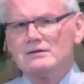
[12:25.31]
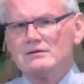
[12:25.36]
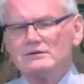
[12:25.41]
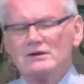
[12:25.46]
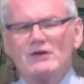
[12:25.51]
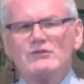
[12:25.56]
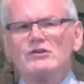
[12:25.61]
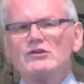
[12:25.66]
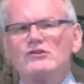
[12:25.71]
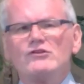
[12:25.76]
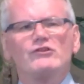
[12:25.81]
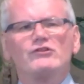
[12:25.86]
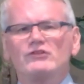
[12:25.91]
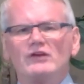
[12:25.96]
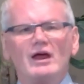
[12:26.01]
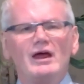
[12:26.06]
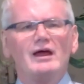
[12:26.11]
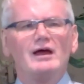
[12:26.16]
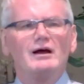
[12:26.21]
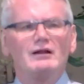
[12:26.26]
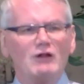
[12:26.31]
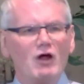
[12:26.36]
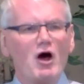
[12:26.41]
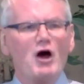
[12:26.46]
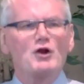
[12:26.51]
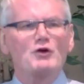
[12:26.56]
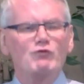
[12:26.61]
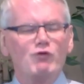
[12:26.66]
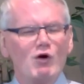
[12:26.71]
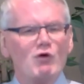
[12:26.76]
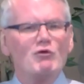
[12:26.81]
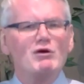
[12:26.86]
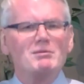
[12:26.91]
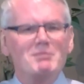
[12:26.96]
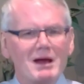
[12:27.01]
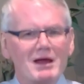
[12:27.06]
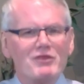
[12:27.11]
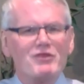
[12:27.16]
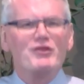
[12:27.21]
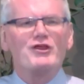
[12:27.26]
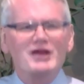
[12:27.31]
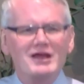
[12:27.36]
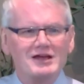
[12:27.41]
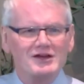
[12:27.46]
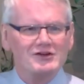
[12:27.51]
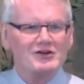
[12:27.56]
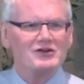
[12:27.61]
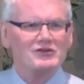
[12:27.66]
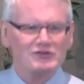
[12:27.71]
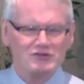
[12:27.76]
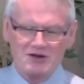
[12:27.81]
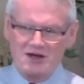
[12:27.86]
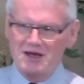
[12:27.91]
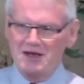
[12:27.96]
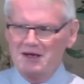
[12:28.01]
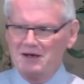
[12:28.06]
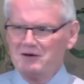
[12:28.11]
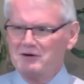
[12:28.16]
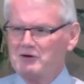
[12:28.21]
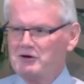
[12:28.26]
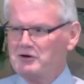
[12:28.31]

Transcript: It doesn't say a lot of what we might think it is saying.